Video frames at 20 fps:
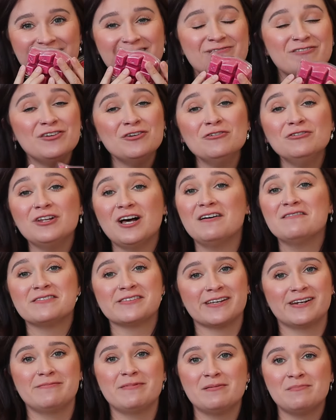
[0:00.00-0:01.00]
if you love
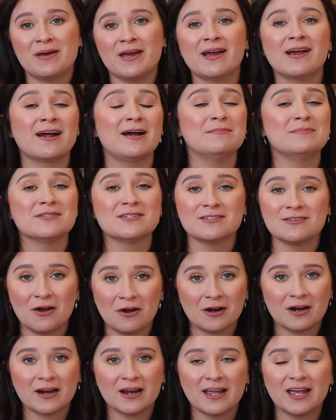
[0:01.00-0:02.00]
Cinnamon Bear, I'm
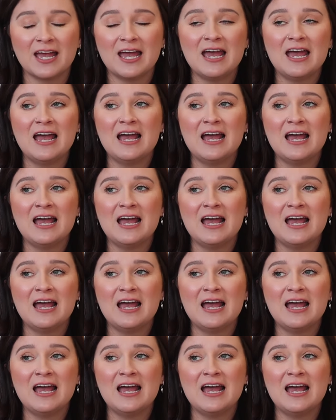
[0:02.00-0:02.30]
sorry.